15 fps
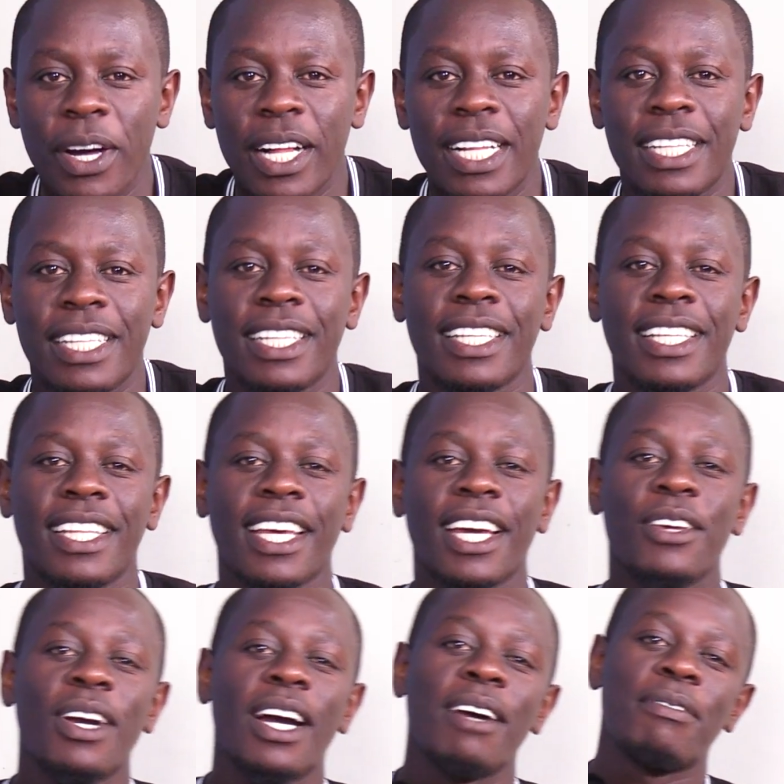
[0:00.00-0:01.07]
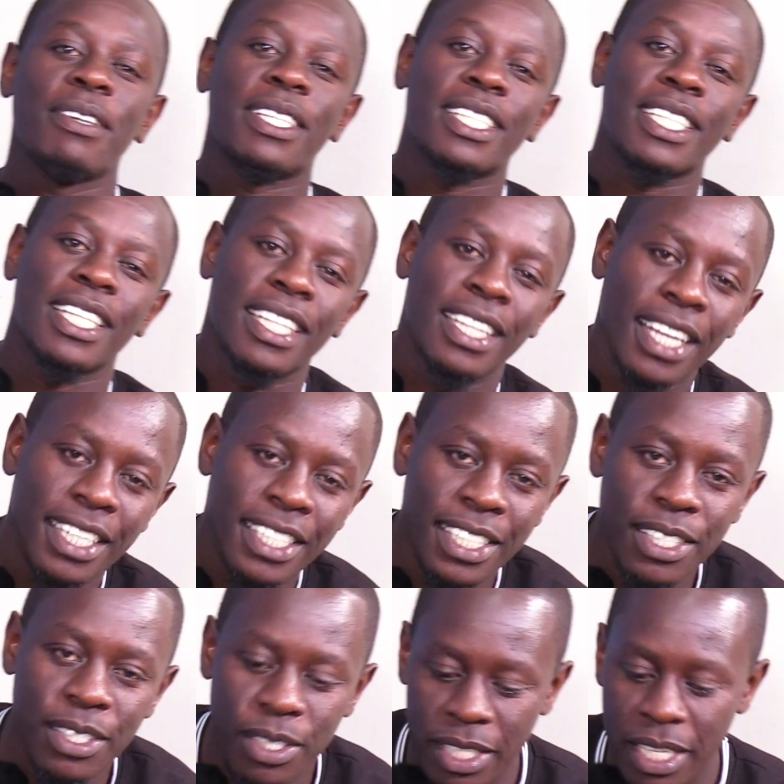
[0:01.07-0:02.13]
well. There you have it. That
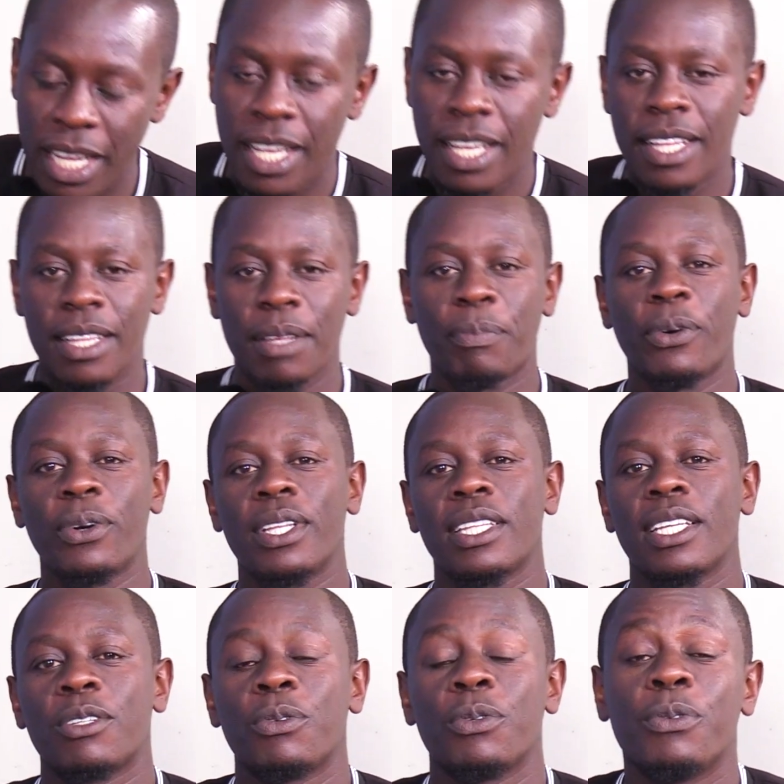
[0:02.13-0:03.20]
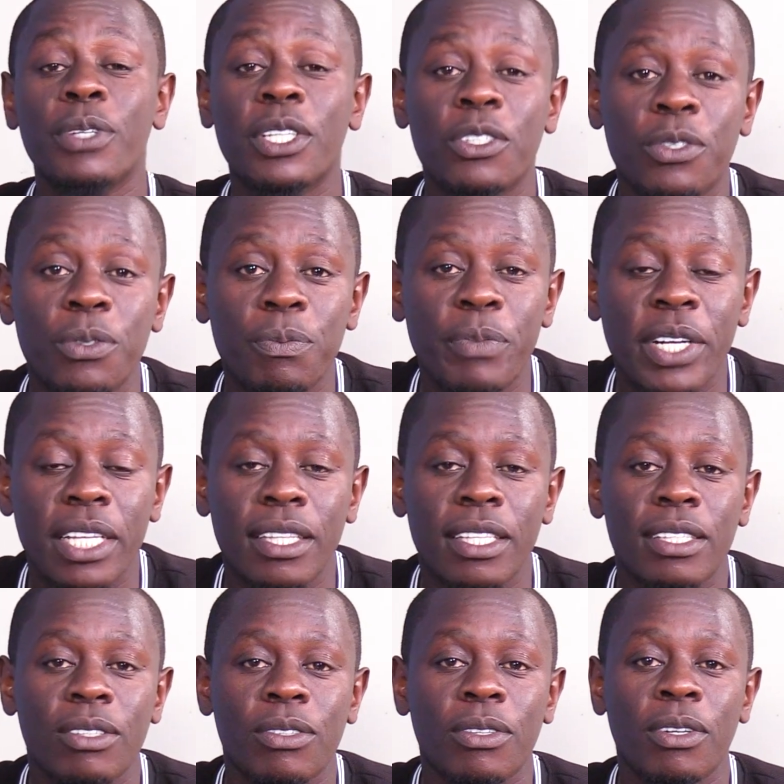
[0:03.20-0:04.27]
is the point that we wish to bring
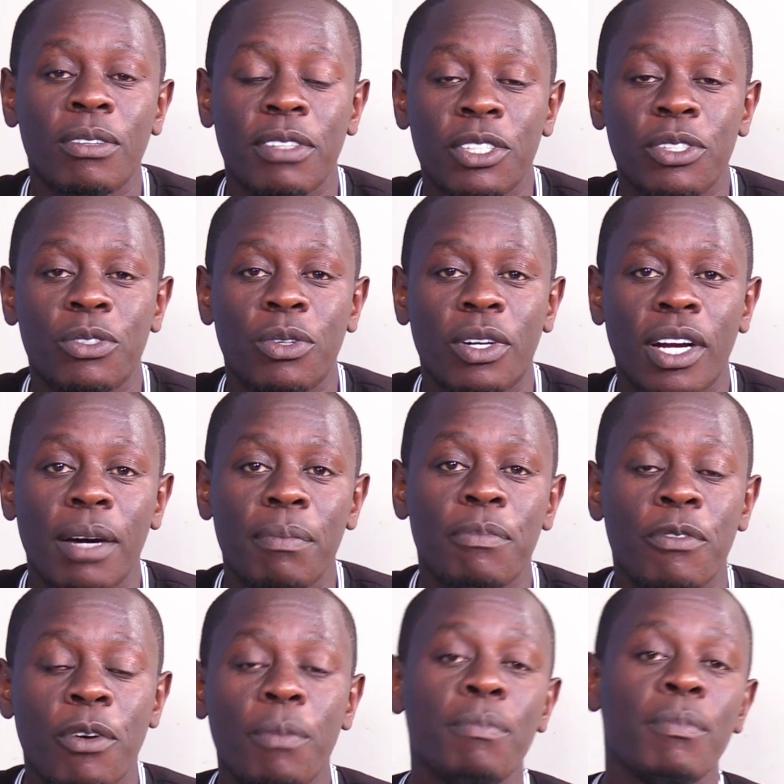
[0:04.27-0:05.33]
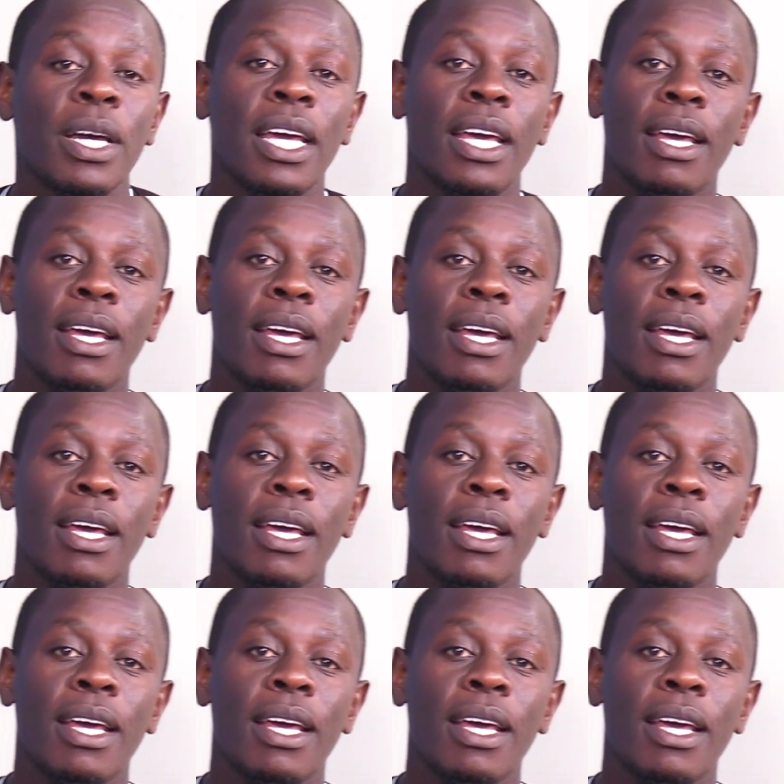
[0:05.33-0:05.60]
this conversation to a wrap from.